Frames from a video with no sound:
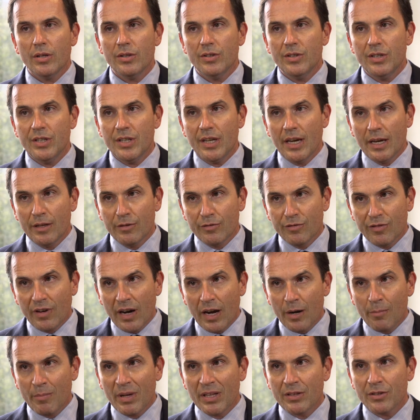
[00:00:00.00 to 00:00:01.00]
the
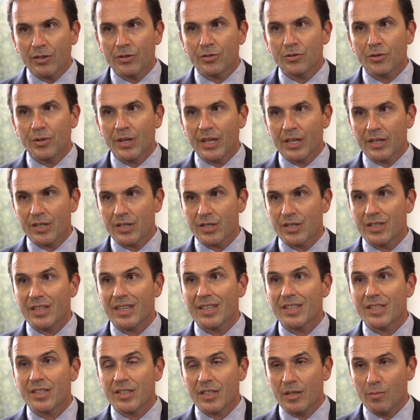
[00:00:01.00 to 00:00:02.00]
environmental triggers
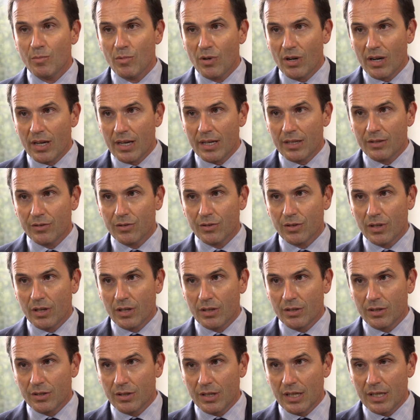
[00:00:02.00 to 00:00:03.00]
that stimulate
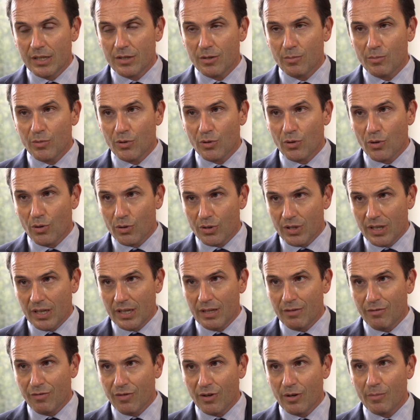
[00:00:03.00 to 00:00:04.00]
uh, the nasal mucosa
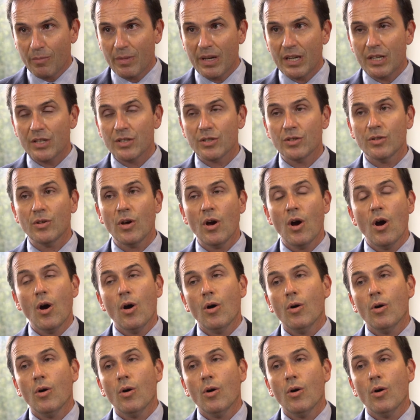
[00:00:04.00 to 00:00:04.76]
and inflammation,